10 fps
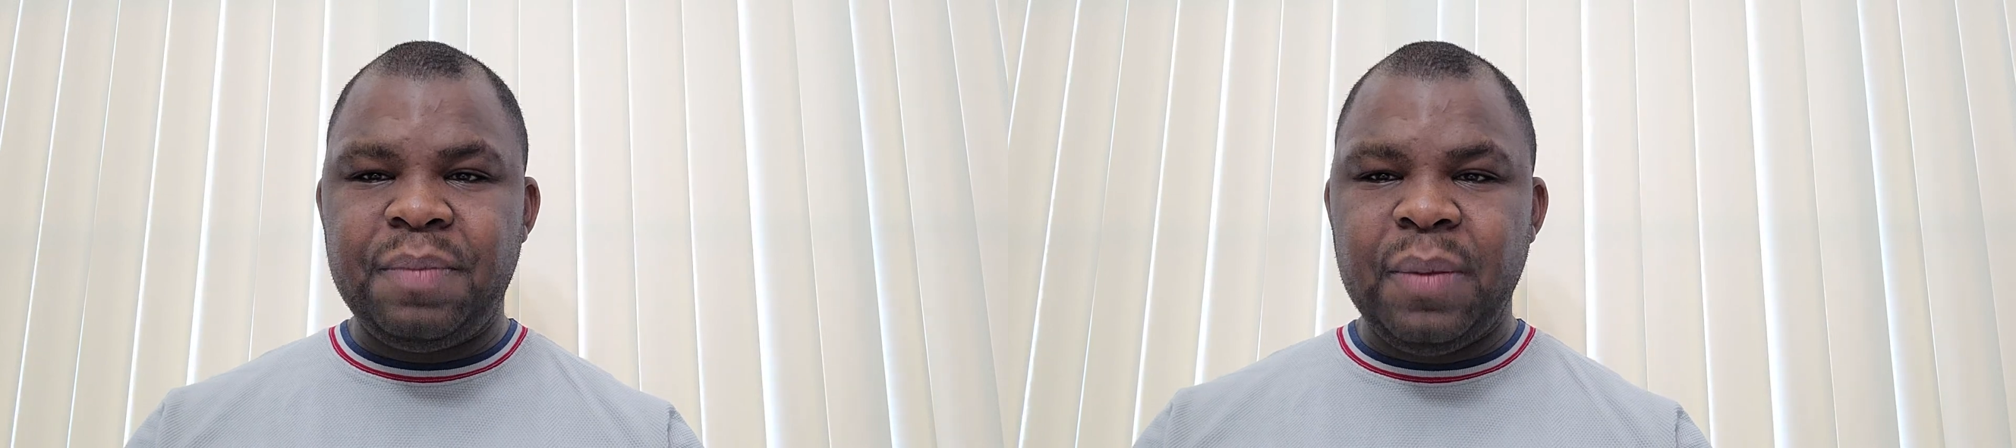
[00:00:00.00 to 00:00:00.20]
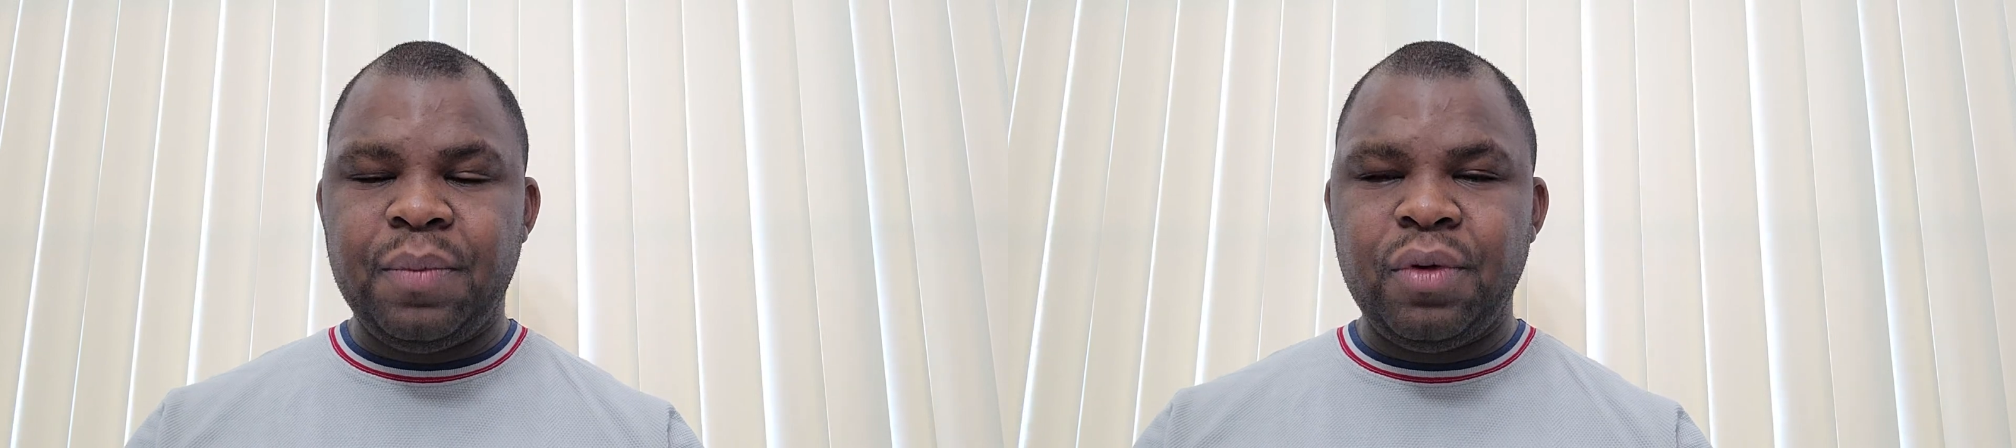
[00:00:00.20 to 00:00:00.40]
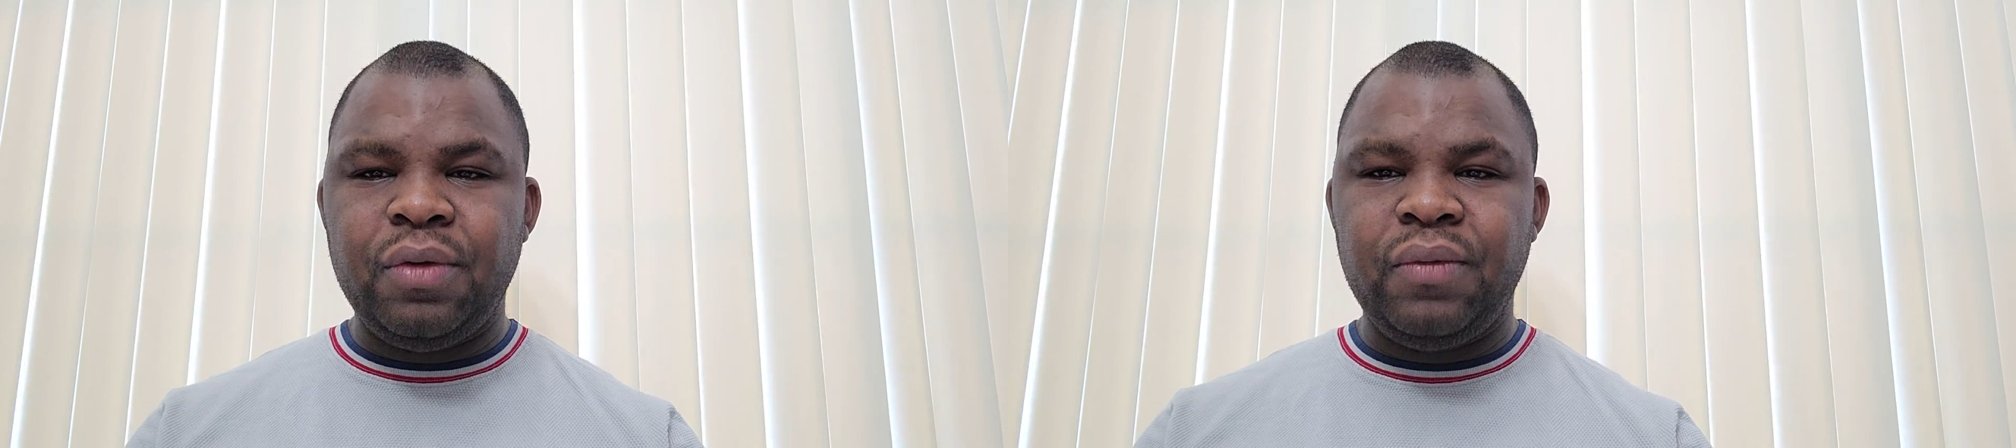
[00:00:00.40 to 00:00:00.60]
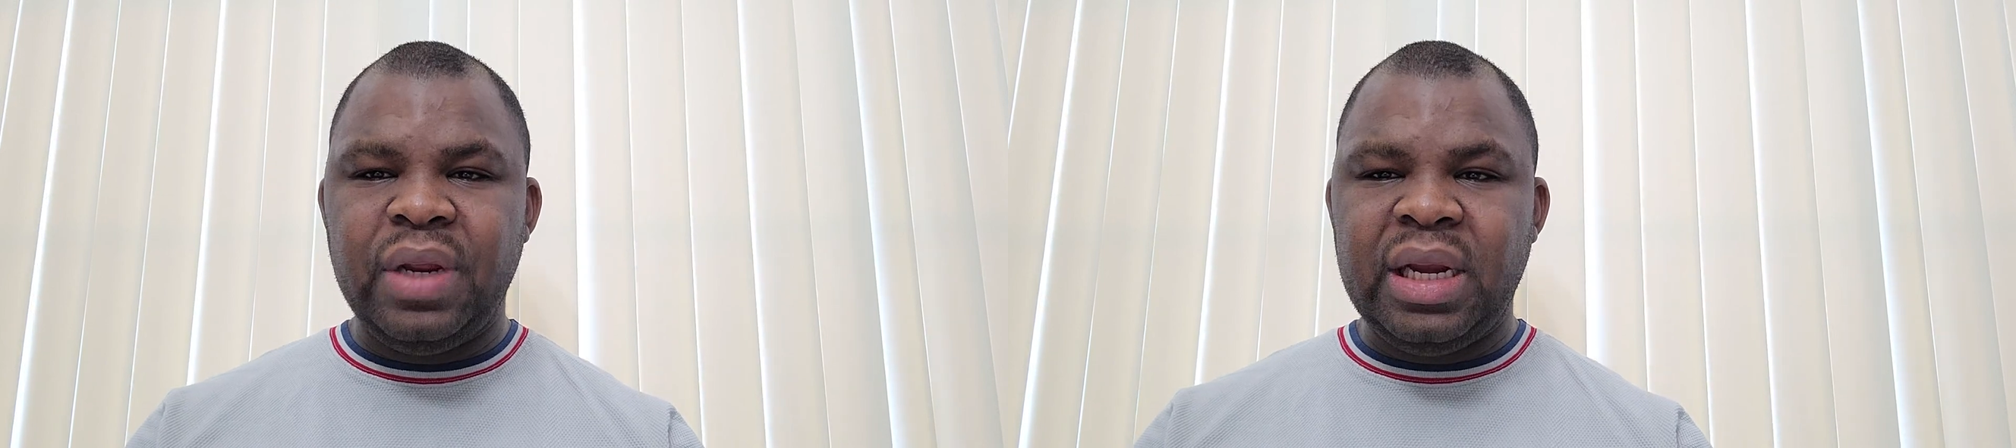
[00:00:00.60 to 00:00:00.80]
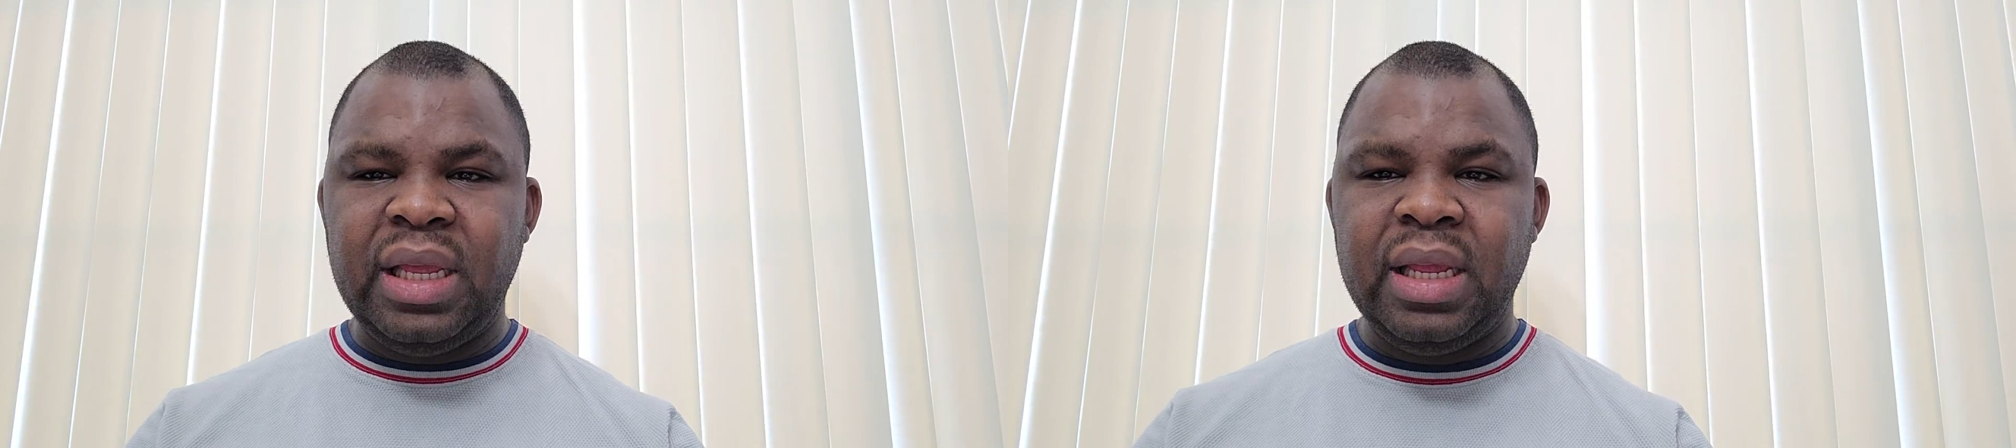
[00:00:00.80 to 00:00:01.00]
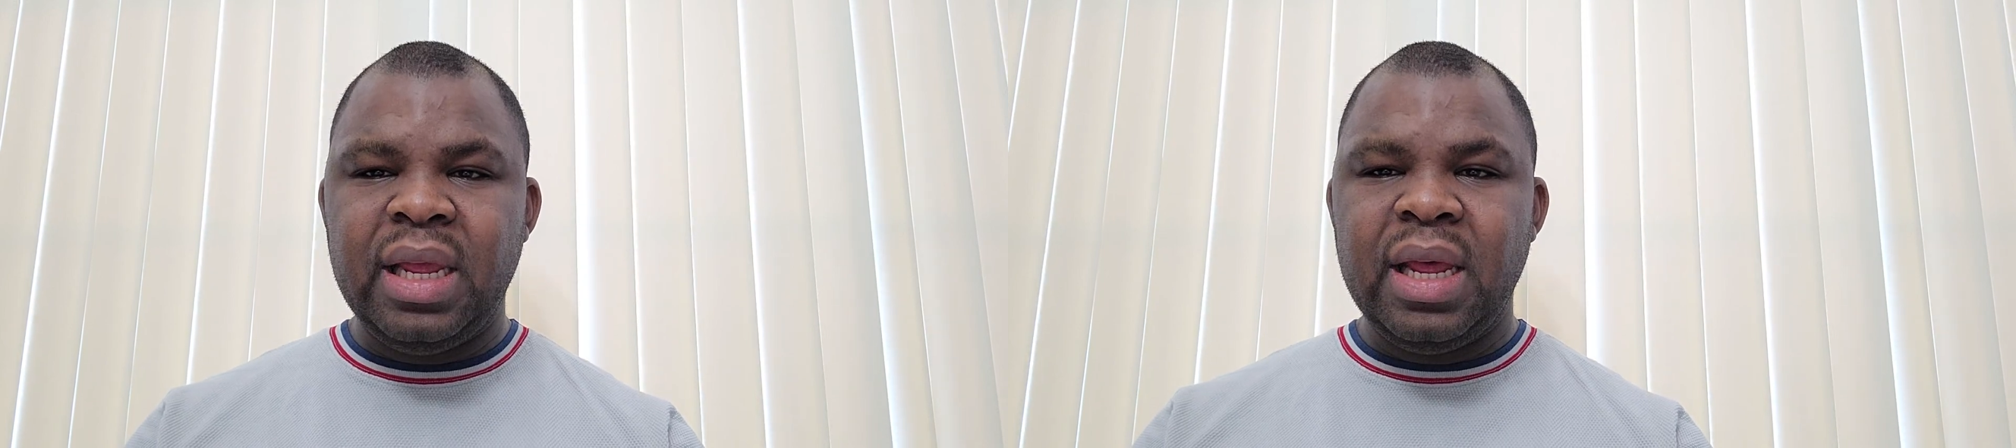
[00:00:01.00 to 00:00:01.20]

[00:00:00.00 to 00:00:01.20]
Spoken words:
people really